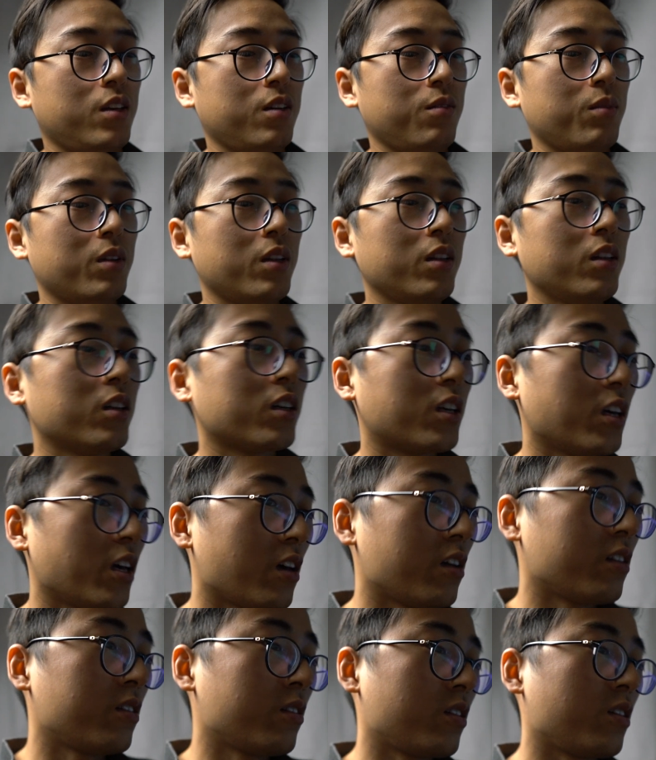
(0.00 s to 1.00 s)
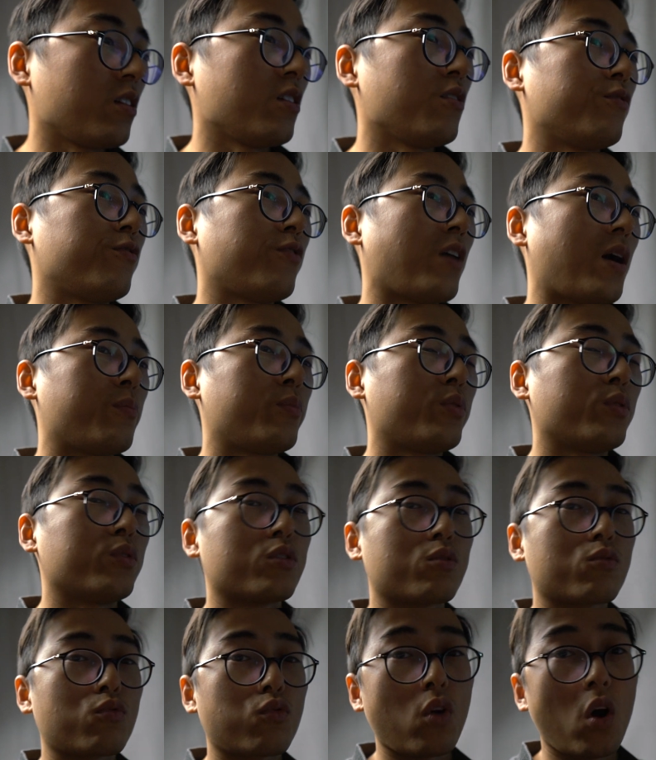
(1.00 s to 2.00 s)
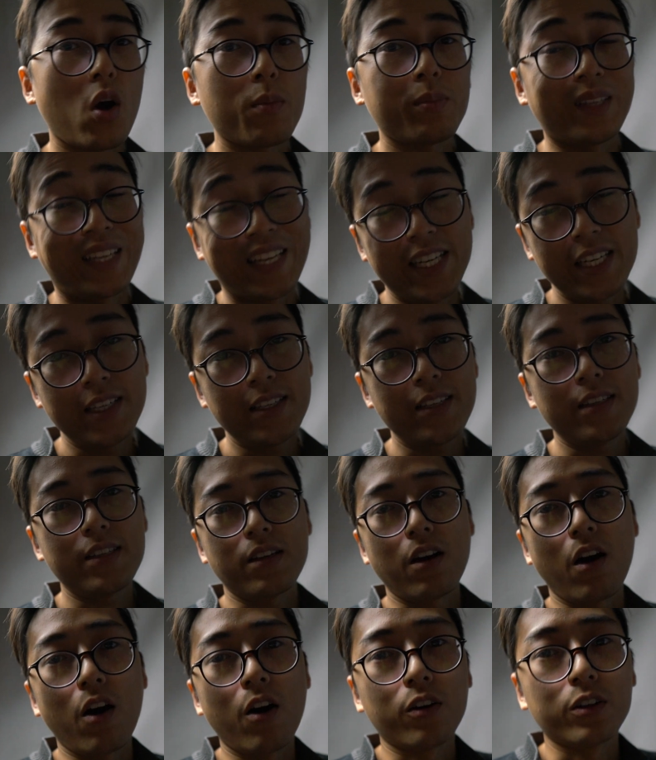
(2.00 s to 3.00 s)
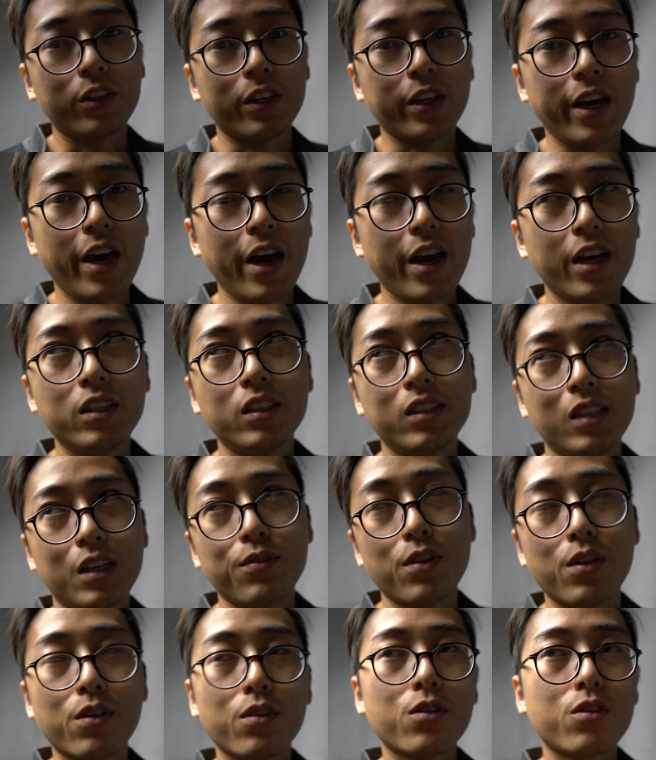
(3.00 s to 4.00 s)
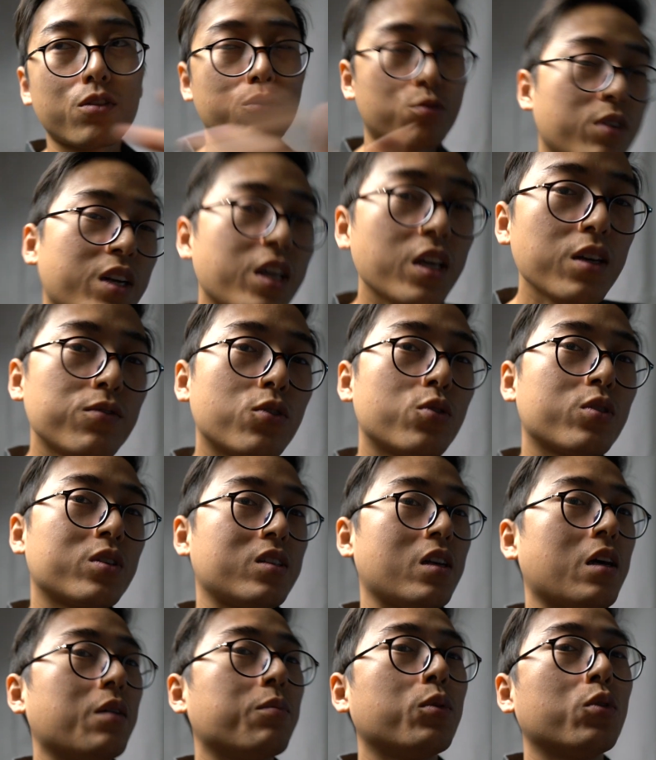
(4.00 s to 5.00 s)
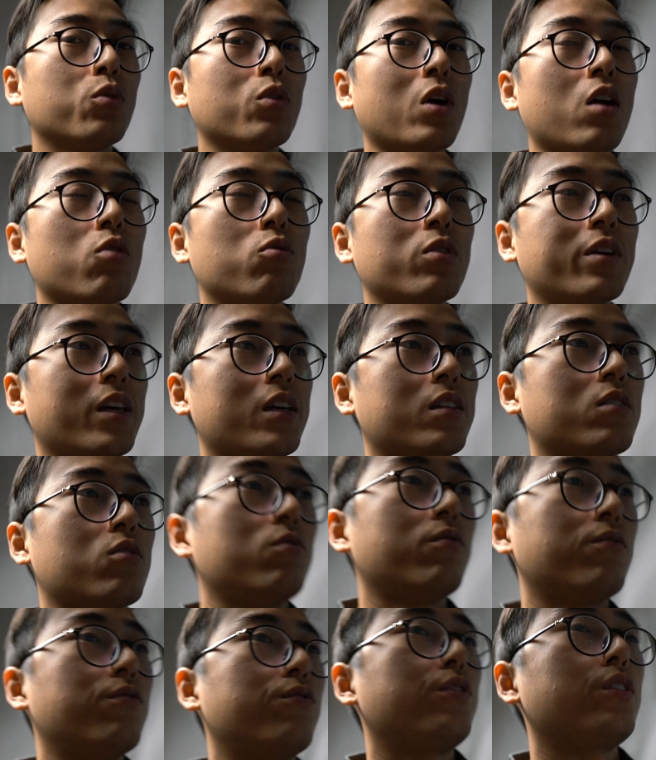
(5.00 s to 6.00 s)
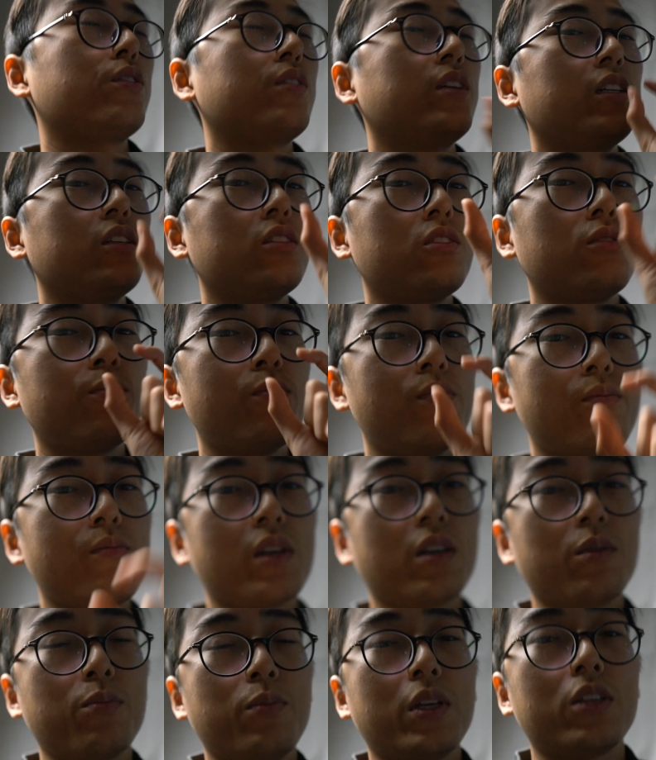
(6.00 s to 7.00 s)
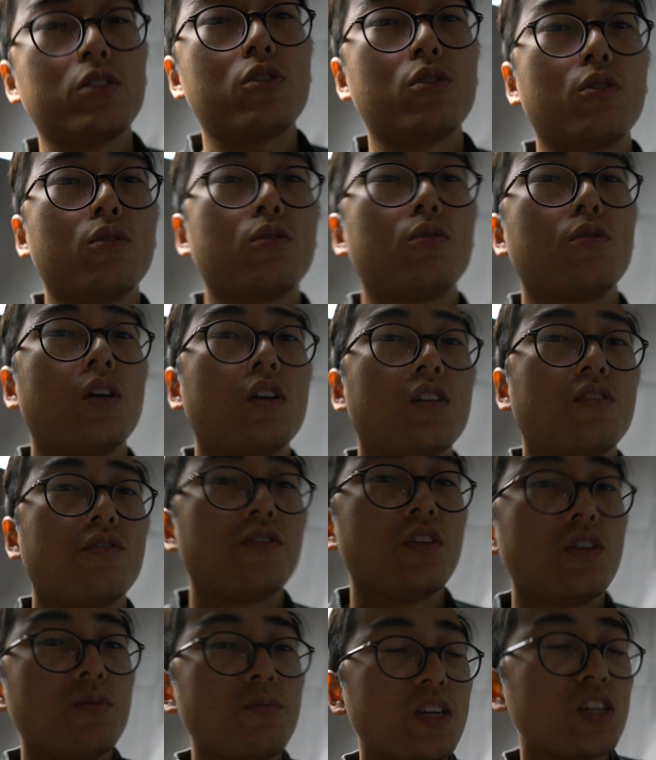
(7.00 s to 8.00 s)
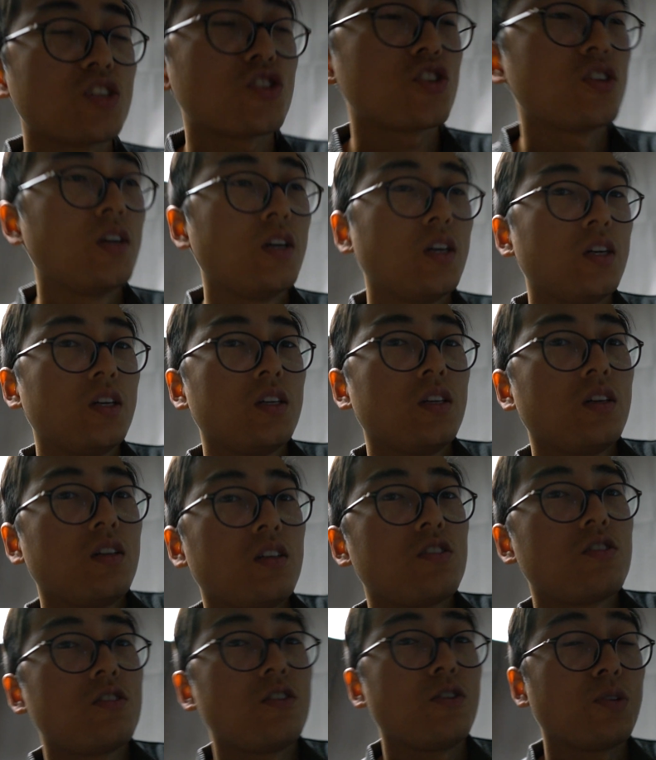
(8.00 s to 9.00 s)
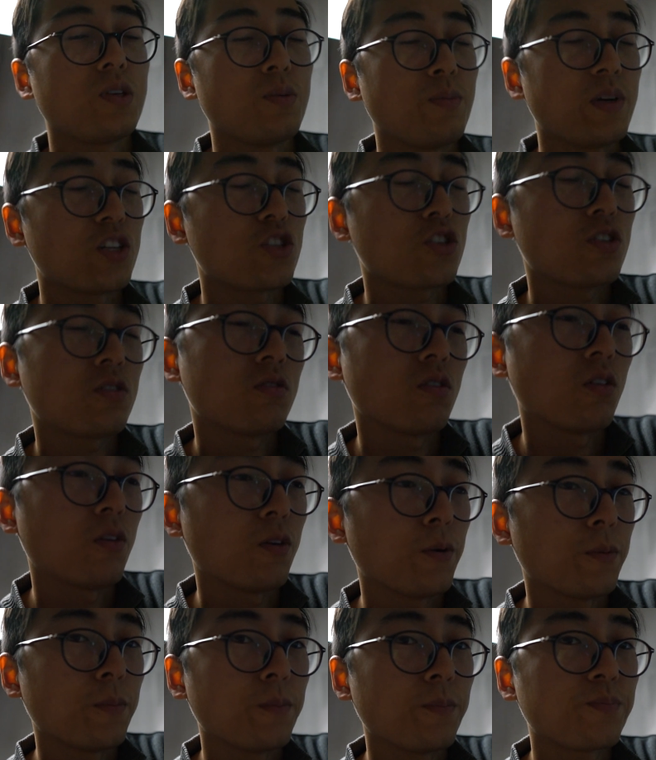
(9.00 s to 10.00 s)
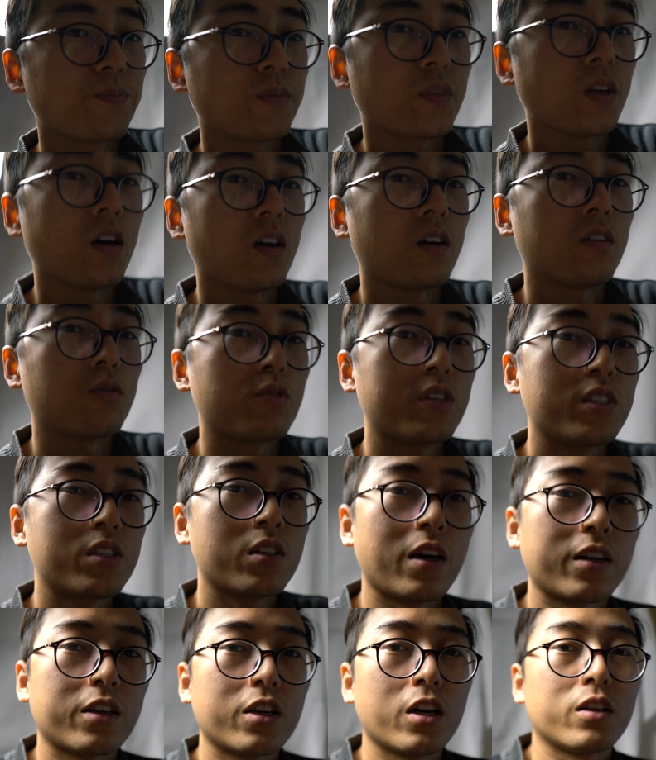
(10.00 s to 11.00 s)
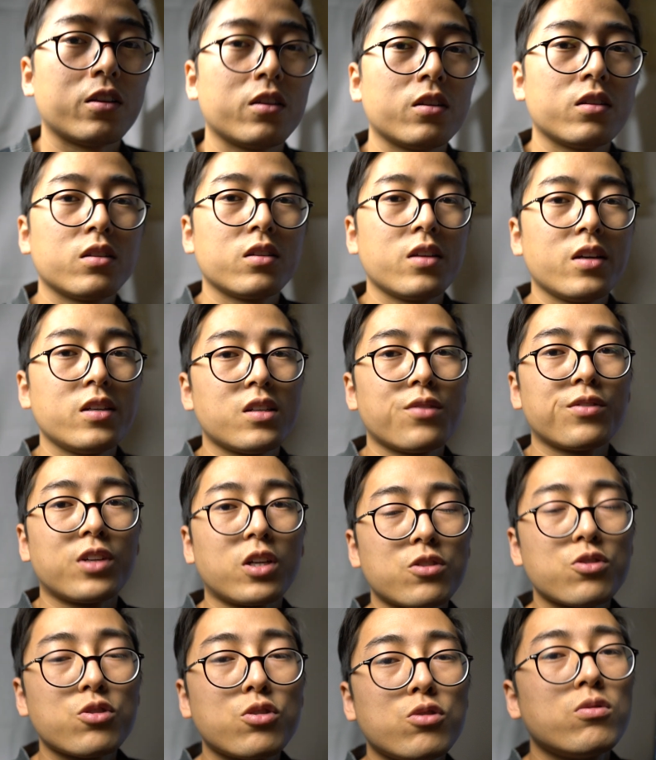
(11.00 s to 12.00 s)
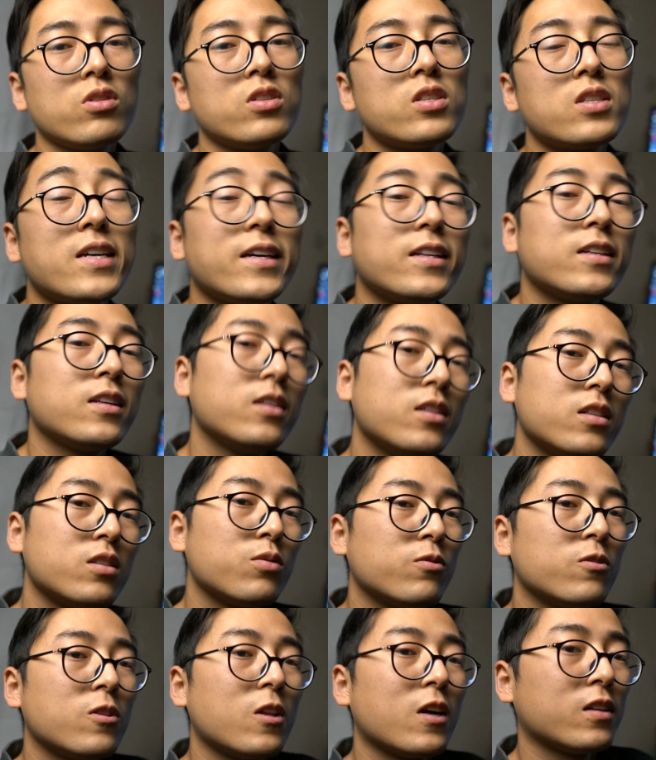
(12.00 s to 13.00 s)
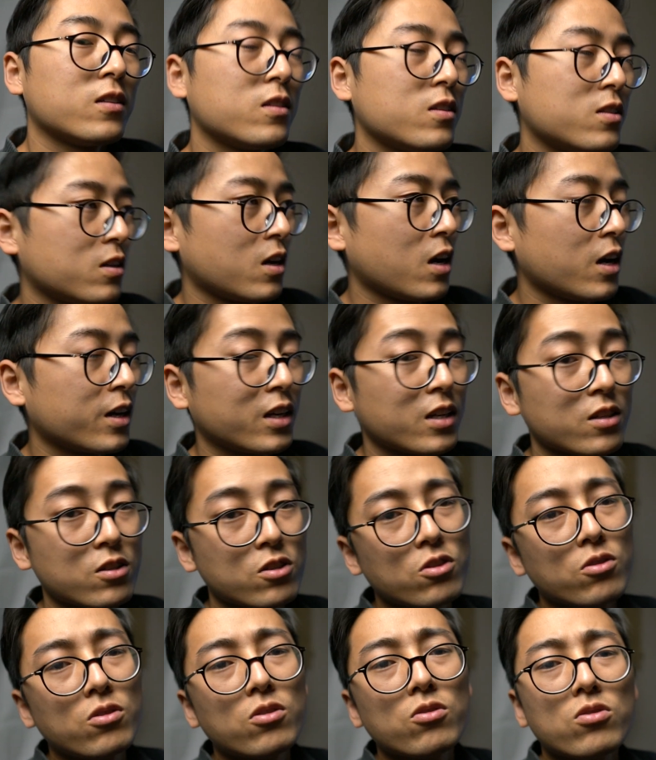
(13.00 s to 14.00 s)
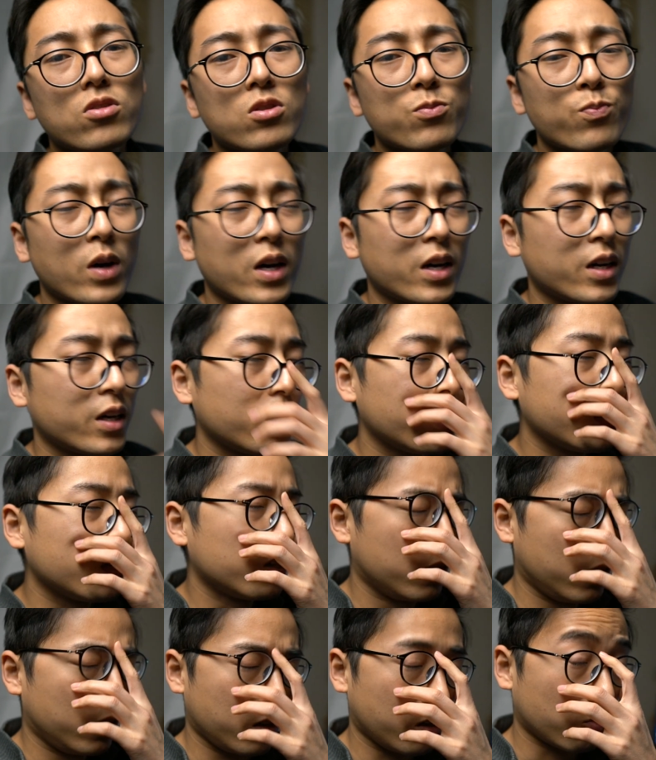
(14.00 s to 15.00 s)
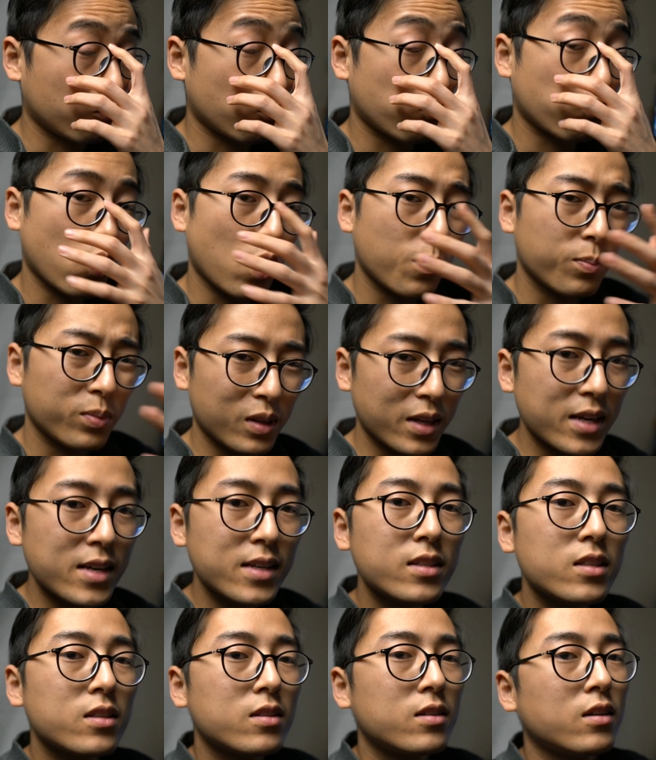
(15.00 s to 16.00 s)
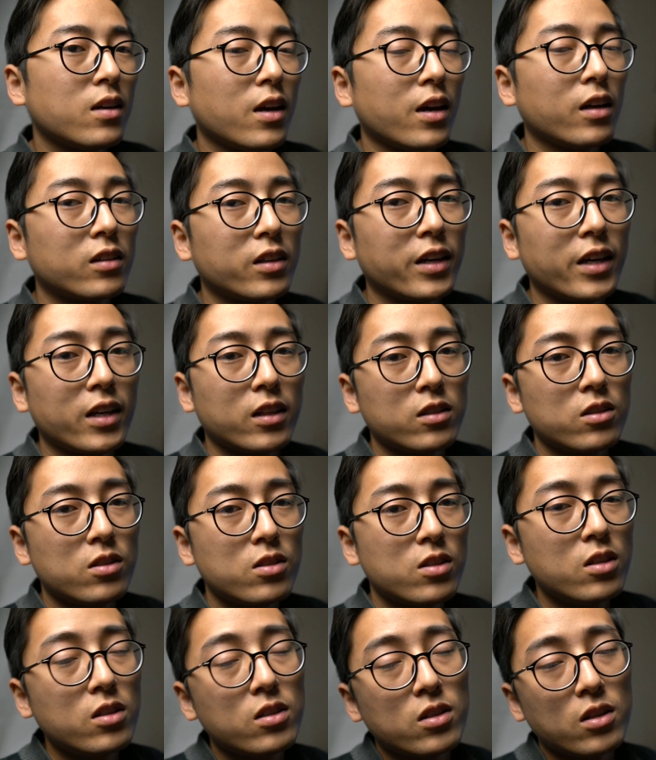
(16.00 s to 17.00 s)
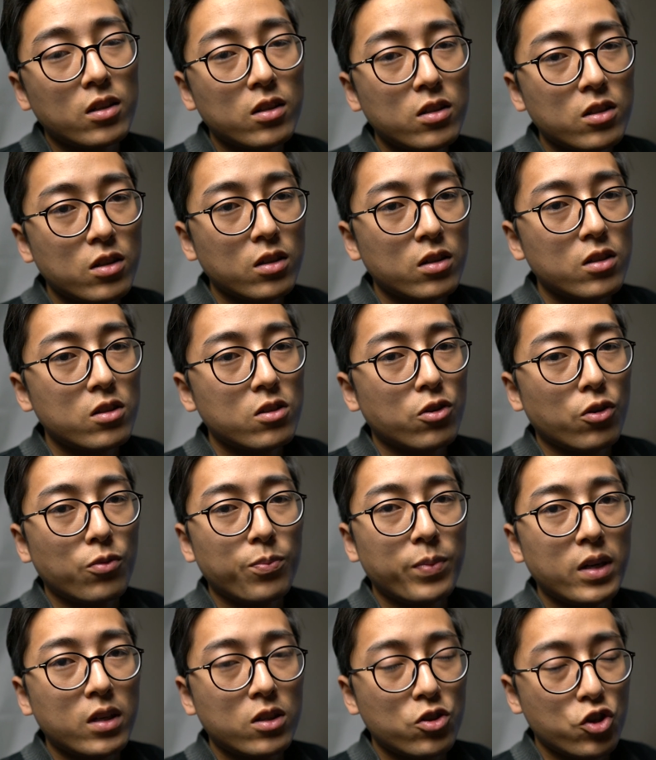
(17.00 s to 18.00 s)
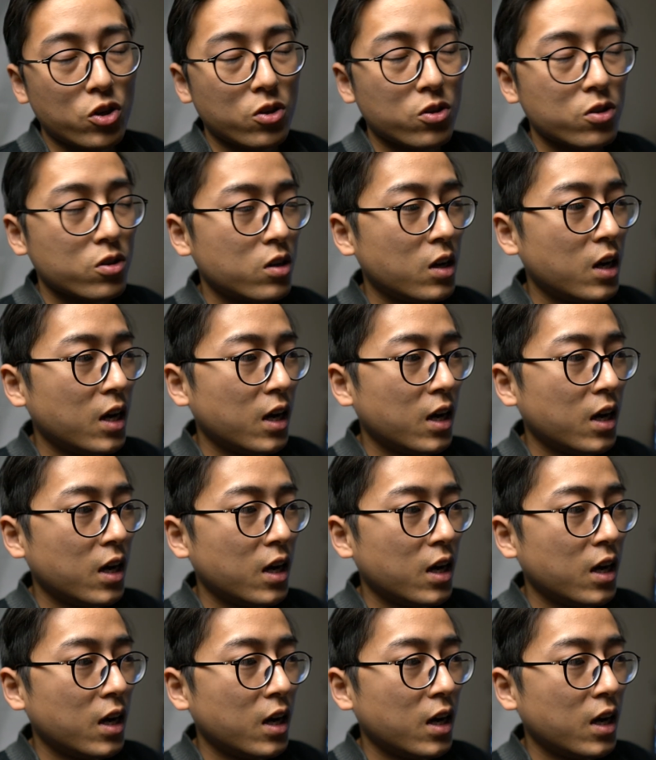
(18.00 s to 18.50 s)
But then again, if I put crop lens on the A7 III, for example, I would get very little megapixel out of still image. So the reason I got A7RII instead is that I can still use my crop lens and get decent still pictures.